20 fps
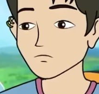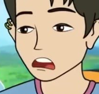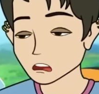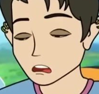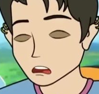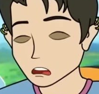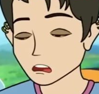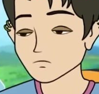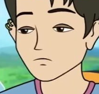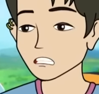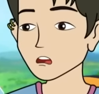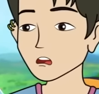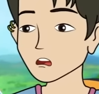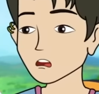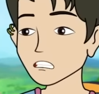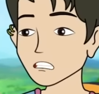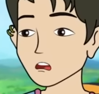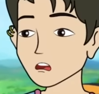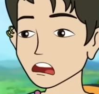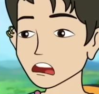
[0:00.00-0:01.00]
My friends
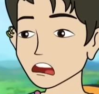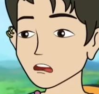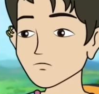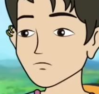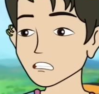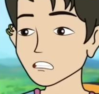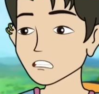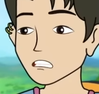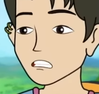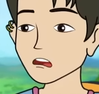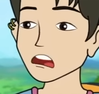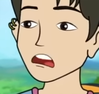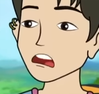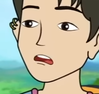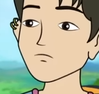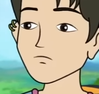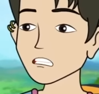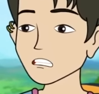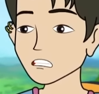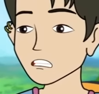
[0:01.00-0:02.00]
think that I don't
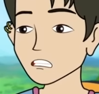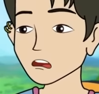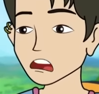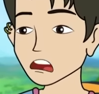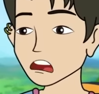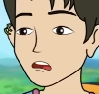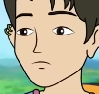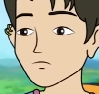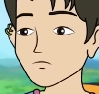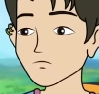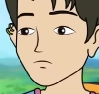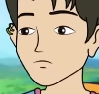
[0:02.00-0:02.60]
spend time with them.